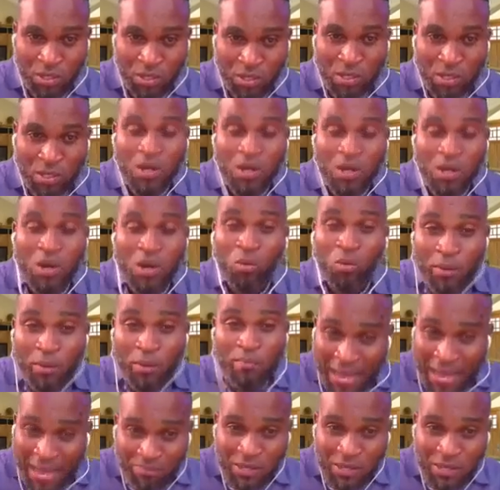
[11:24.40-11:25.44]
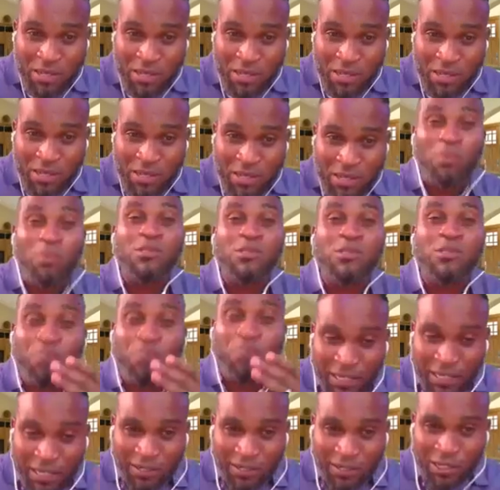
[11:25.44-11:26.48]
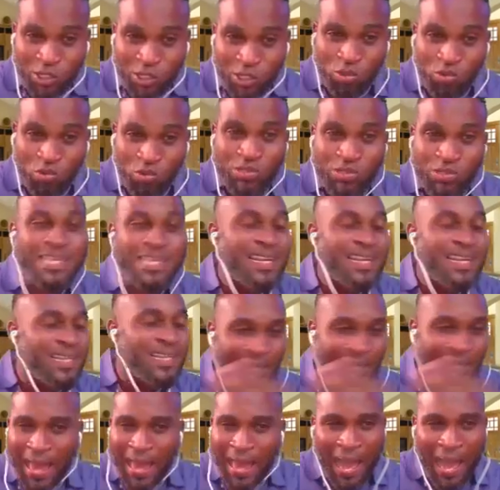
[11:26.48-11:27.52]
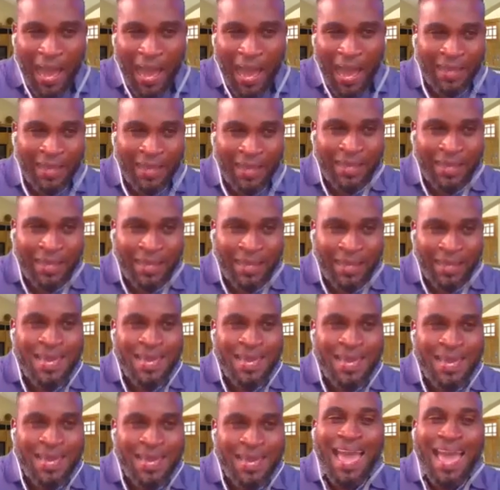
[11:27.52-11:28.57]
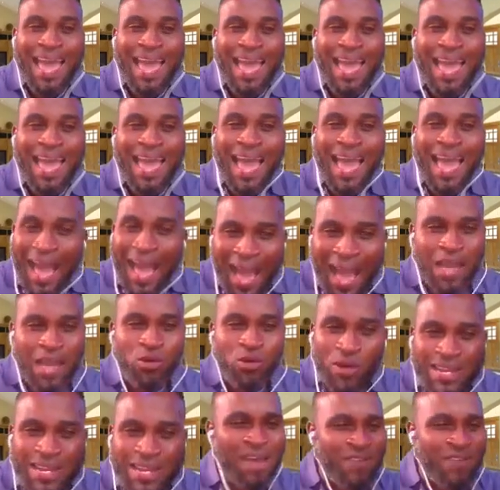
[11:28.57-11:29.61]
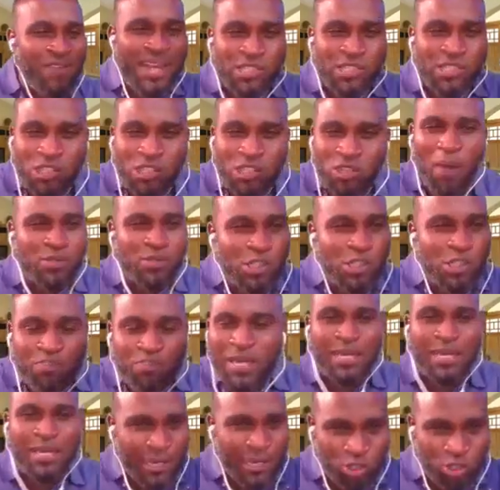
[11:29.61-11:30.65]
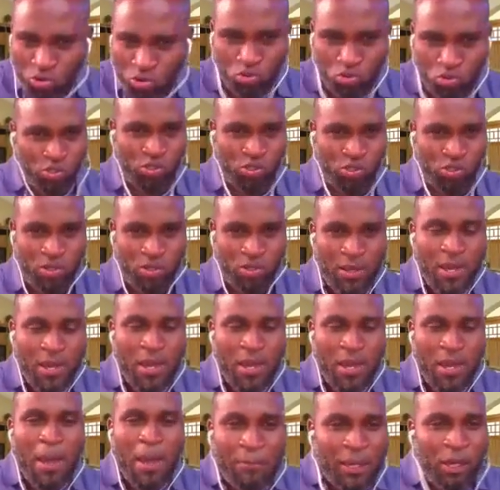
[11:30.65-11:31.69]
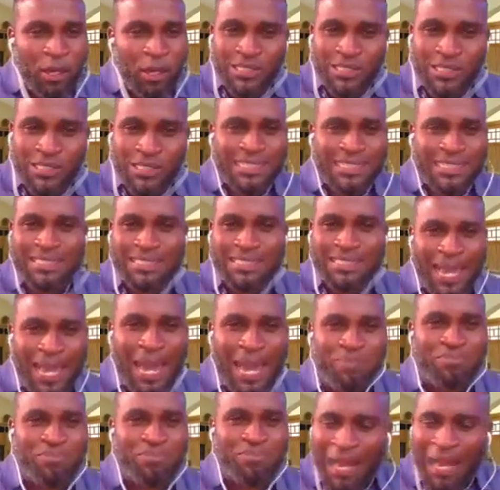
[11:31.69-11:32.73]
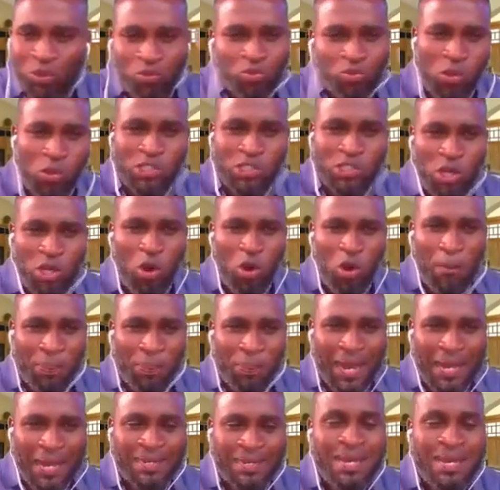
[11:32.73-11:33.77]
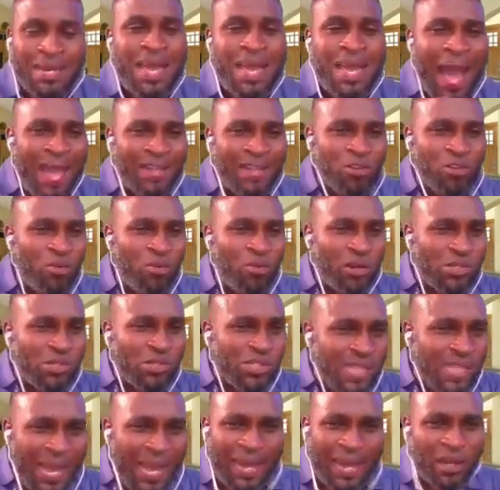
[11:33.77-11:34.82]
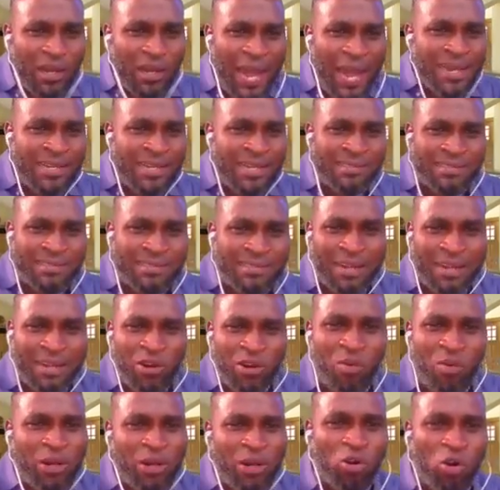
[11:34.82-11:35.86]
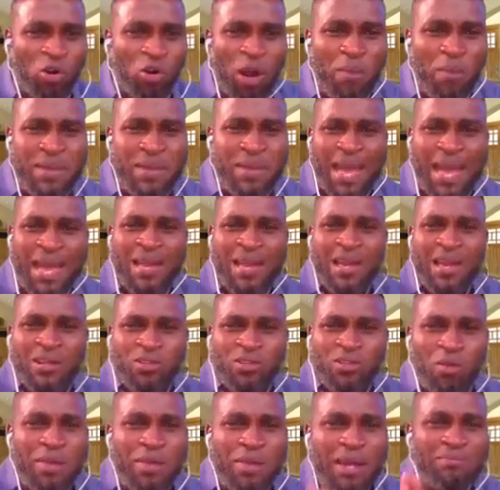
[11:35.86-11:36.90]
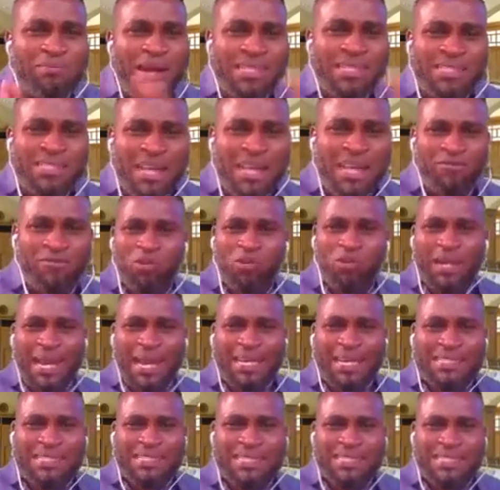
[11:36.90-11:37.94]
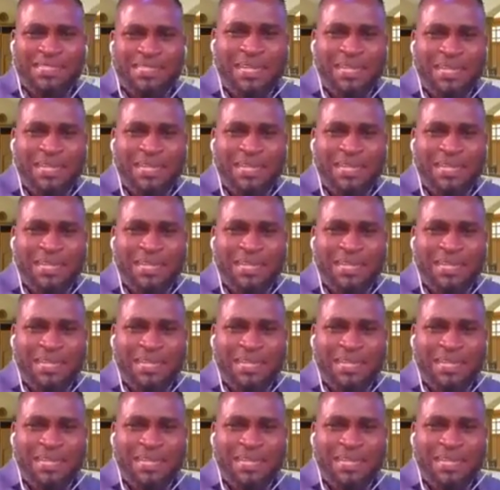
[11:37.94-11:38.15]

will make me stop speaking the truth, it's a lie. I will never stop speaking the truth, because that is the end. That was the whole plan. I don't want to say anything. I don't want to come here to make myself look like a saint.